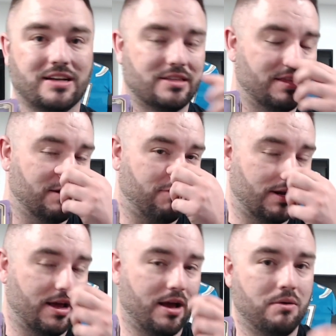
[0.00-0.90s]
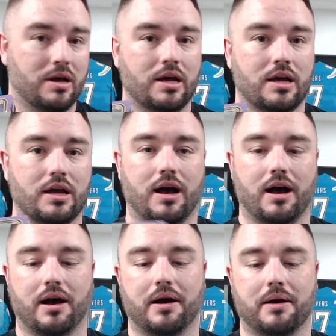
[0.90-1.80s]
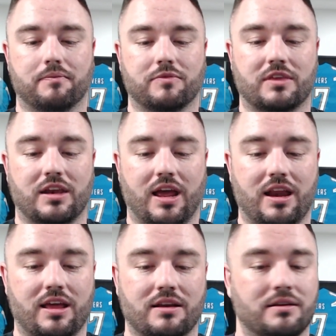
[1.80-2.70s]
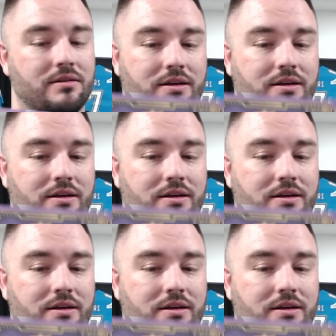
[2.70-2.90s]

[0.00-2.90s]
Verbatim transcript: I think, right now, um, Canadian.